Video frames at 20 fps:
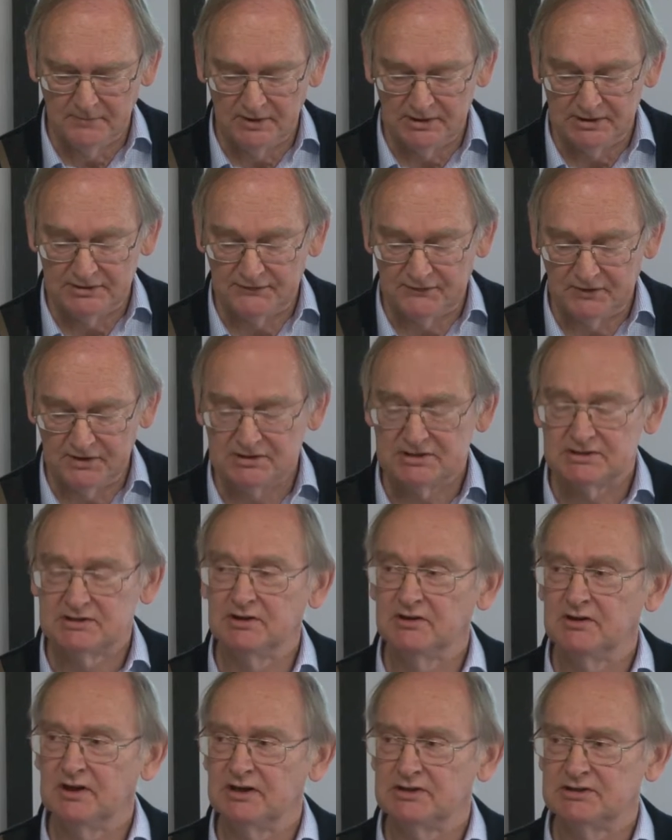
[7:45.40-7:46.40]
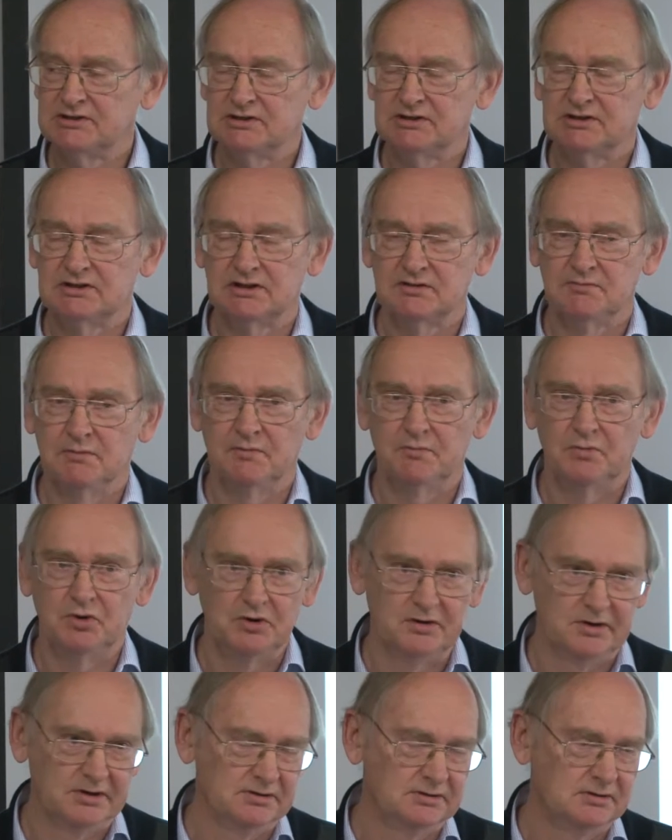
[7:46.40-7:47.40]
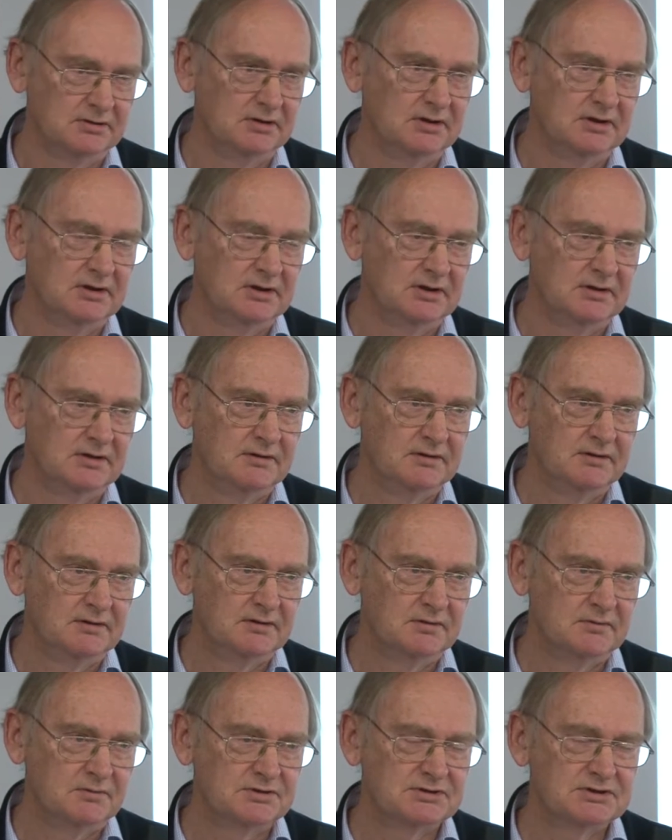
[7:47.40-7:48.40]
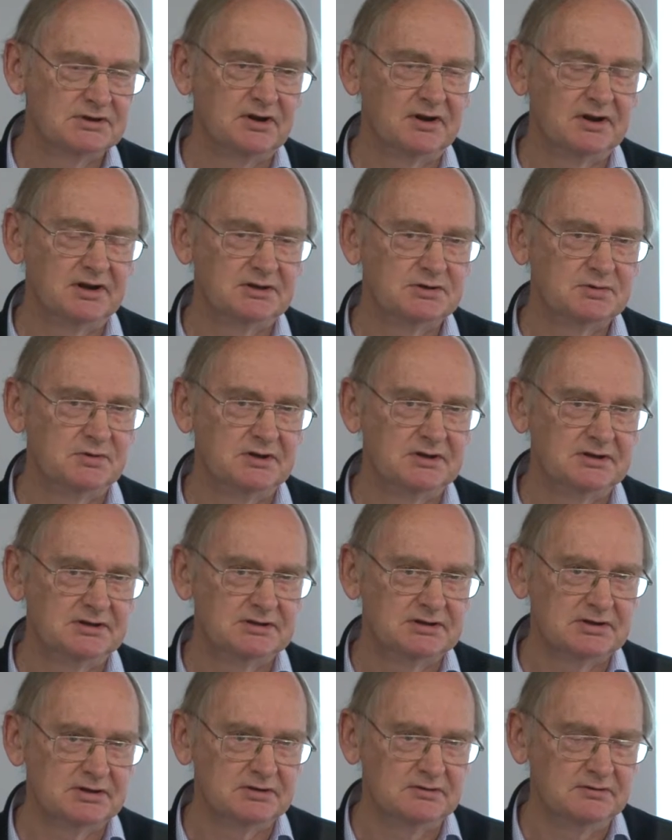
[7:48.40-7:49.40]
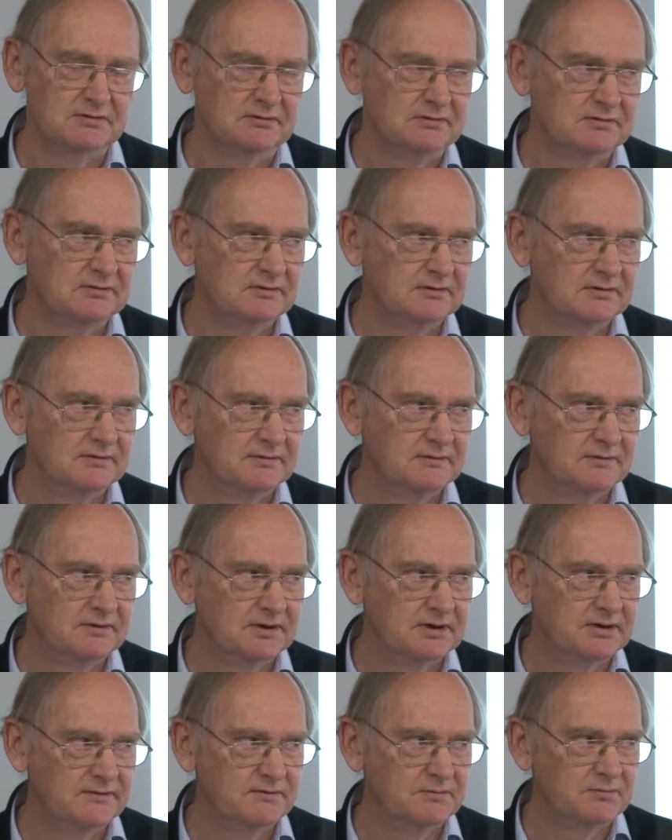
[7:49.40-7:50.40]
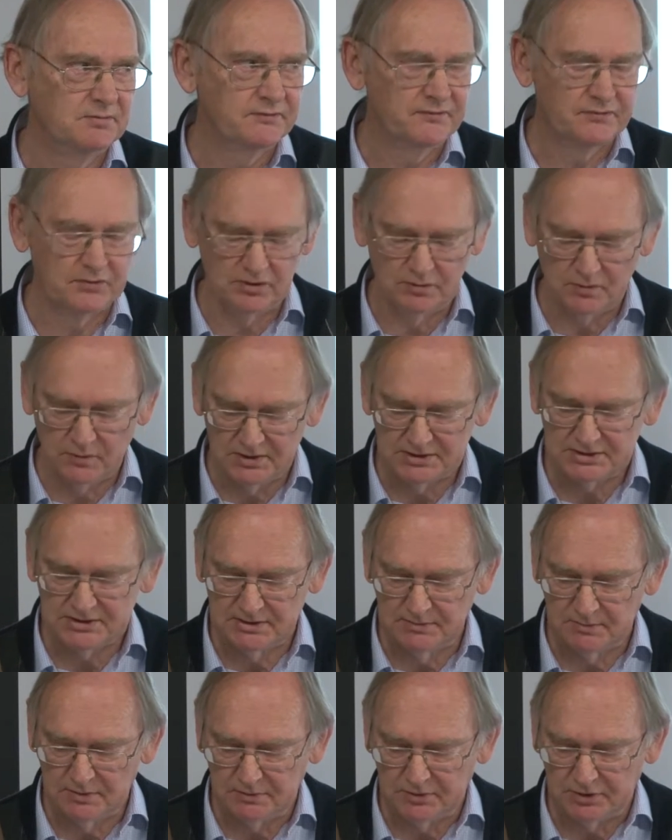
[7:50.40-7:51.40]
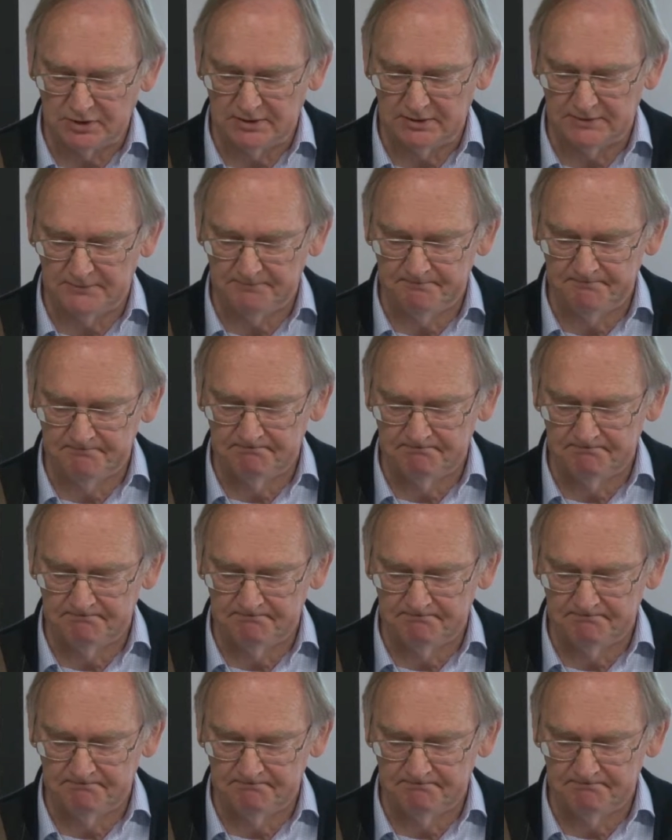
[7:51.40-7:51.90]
His first donation to the memorial was 1922, even before it was the memorial.